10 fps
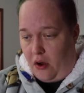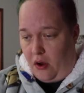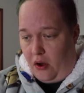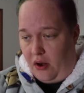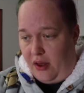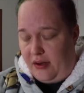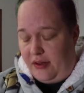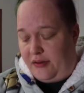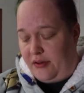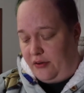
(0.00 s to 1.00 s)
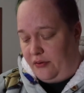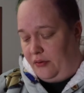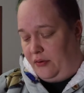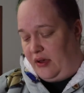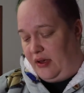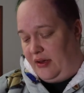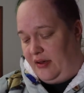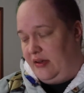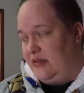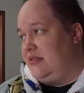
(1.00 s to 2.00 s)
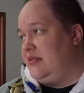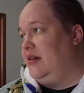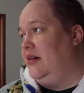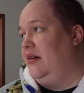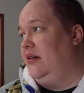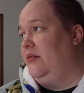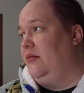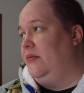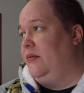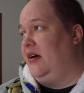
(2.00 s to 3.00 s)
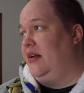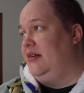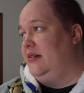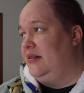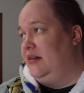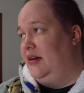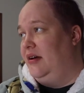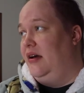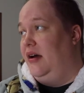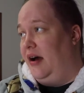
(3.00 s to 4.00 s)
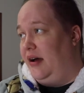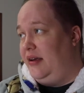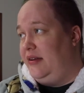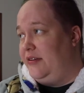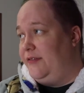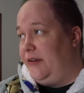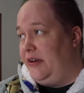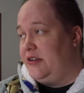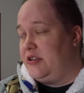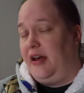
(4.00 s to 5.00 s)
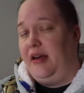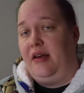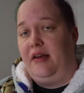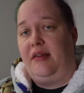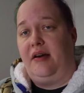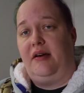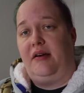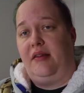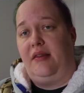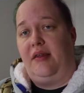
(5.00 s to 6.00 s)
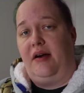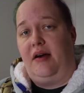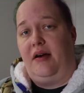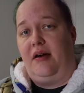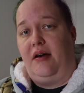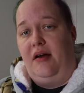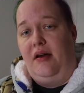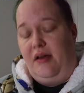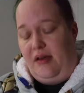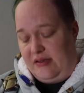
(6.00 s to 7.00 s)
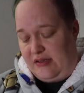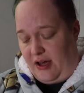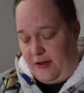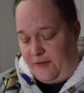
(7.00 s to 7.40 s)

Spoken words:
all I need to do is, well, I need to finish taking the side